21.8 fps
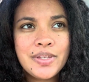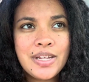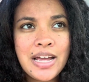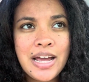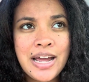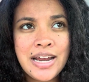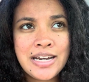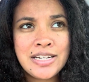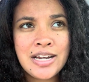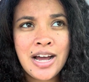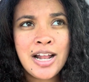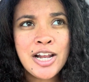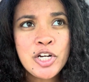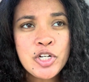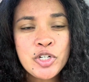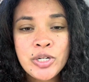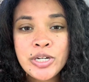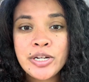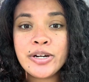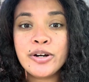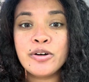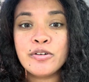
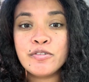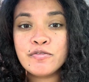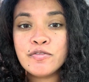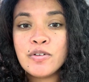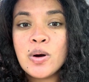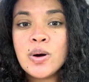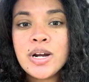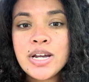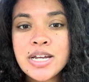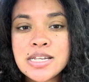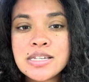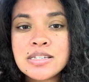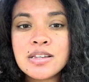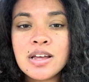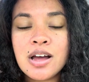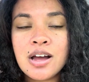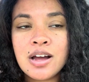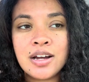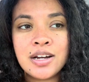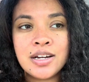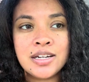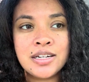idolatry or focus
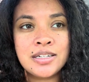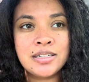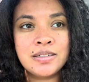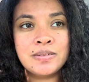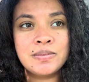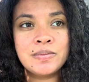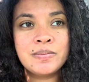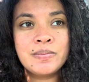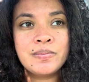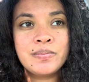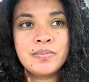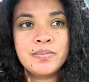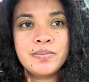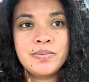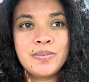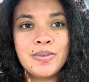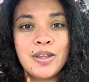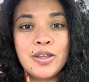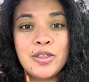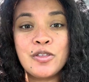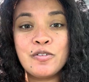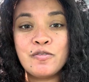on
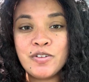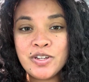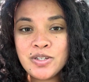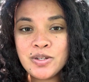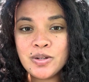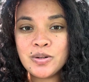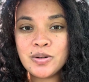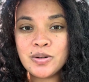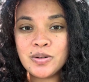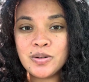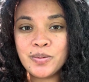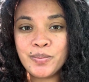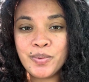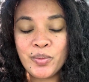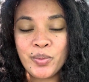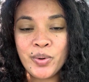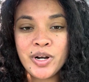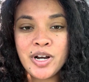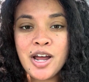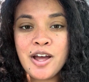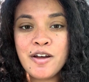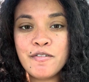the physical, but we're
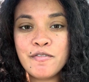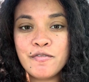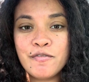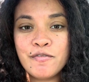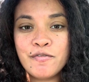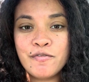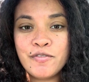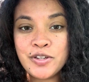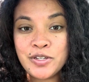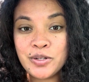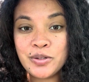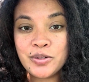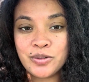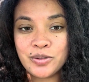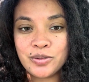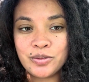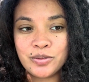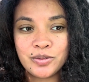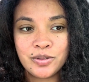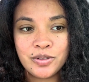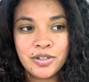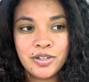not
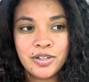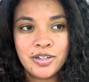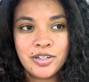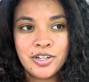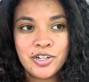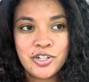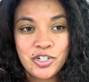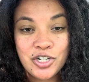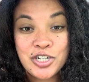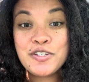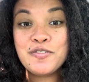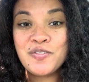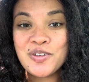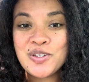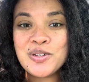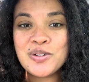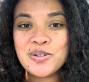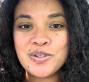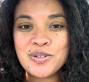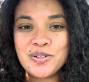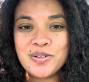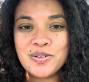just
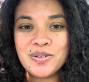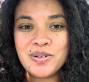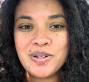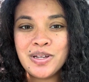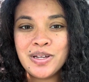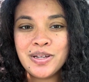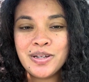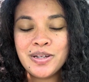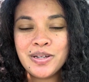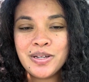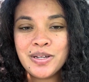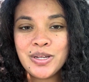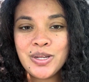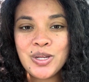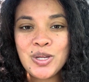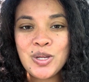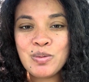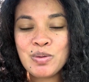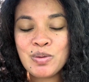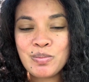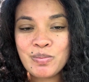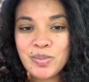physical
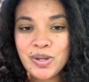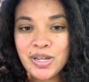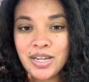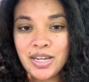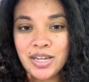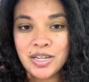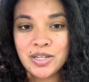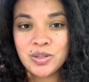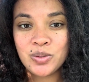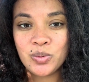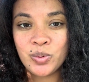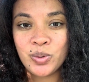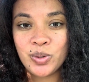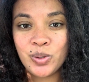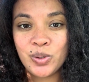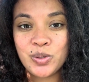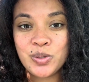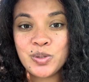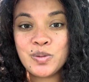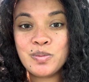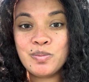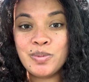human beings. We're
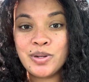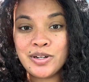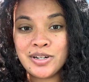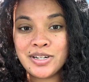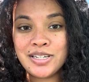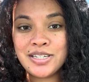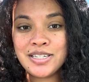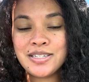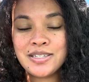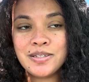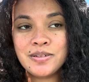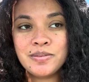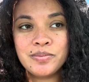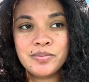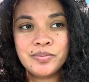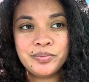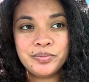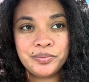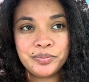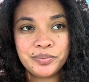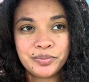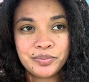spirits.
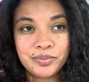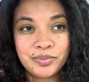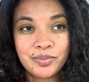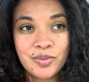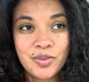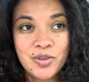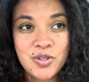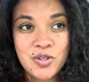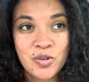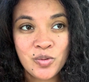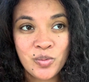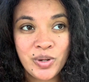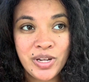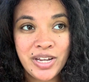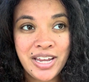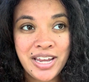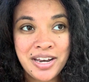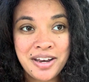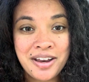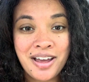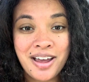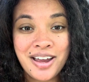So we
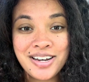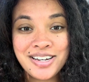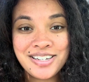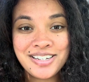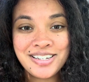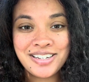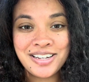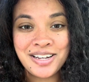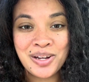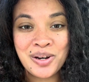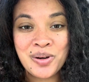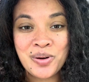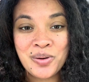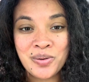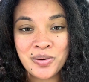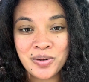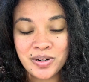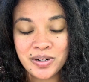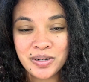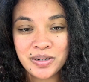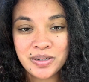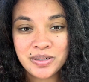cannot
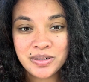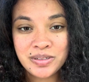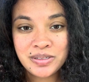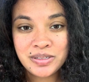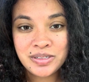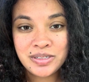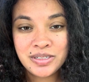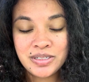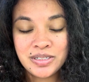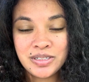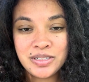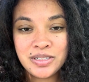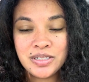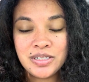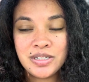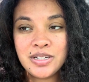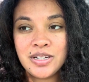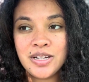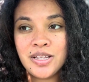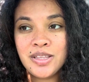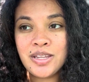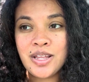ignore
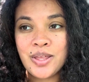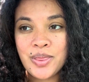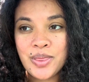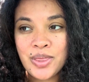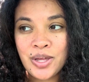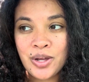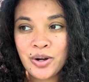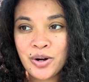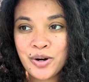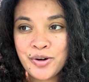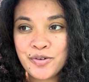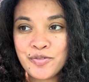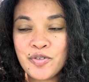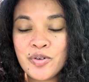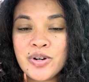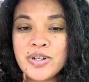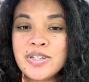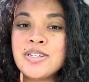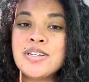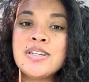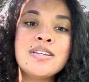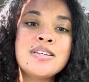that there are
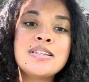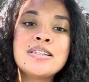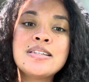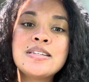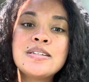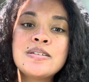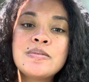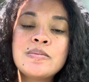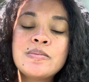forces